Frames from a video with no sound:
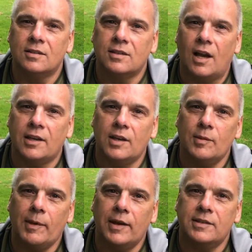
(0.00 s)
talking
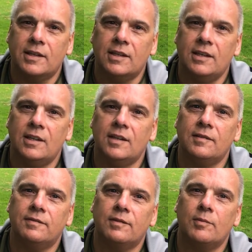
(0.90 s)
about the healing
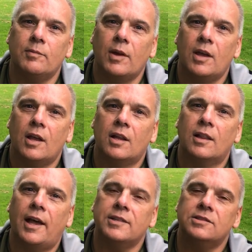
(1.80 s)
from
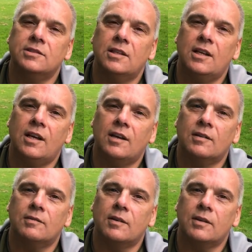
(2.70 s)
last July
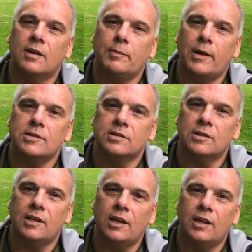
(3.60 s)
with Pastor
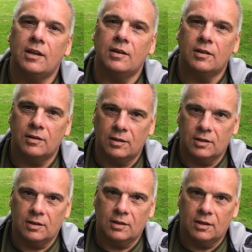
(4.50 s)
Lee
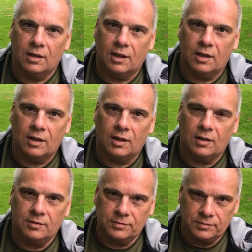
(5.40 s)

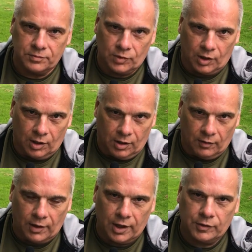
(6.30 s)
at
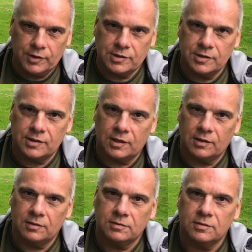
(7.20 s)
Valley Christian Center.